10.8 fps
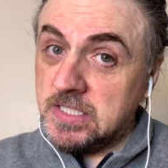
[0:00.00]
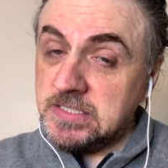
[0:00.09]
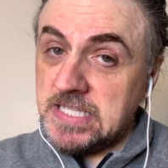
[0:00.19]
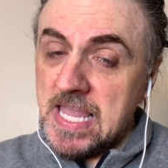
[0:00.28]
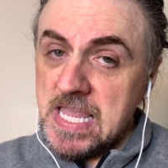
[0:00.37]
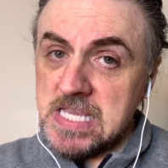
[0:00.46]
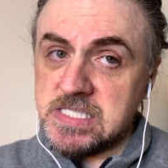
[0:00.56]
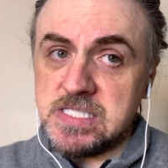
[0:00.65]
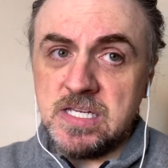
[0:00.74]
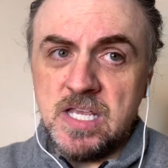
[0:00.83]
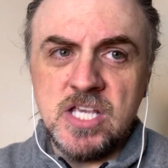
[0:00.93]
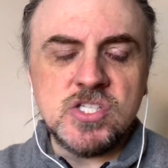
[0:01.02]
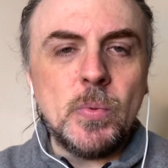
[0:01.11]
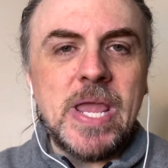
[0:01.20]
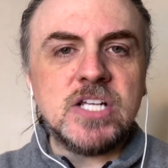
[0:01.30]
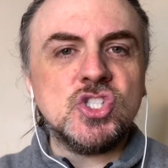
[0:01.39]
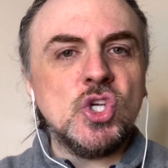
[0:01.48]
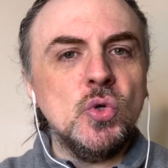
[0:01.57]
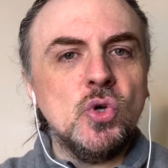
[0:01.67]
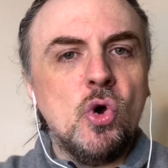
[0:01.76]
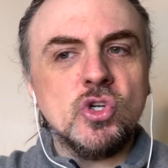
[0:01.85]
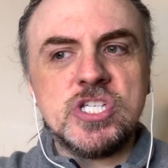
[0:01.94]
Yes. So we had two
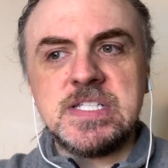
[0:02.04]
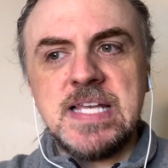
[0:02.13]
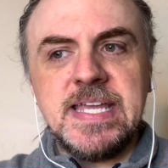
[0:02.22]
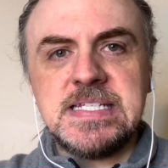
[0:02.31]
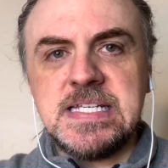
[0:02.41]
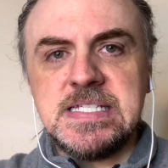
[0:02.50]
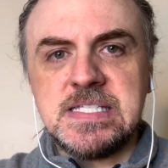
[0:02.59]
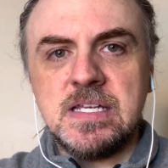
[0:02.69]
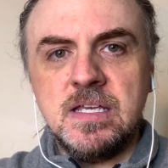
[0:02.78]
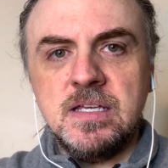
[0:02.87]
gorgeous ladies